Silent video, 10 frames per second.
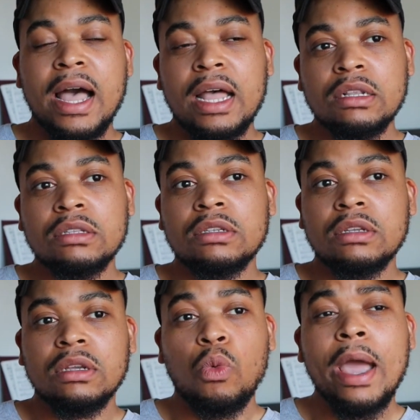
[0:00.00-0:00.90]
and
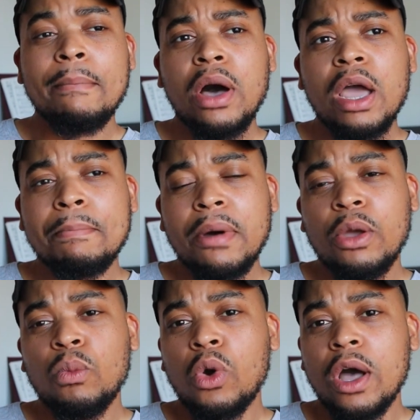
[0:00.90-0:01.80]
the way my
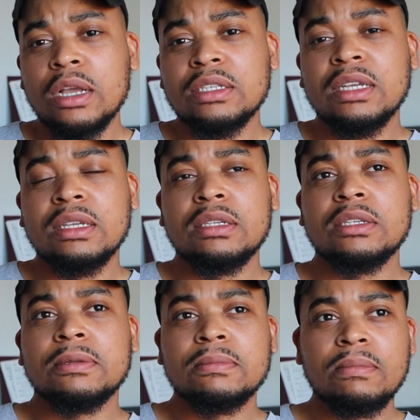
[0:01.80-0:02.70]
mind works
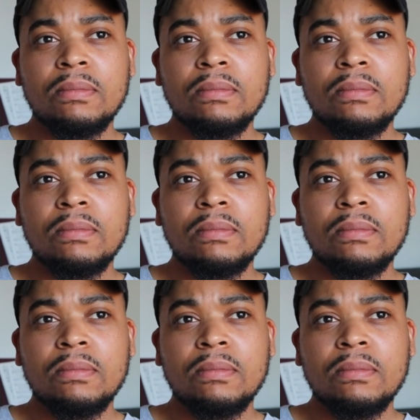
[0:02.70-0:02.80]
is,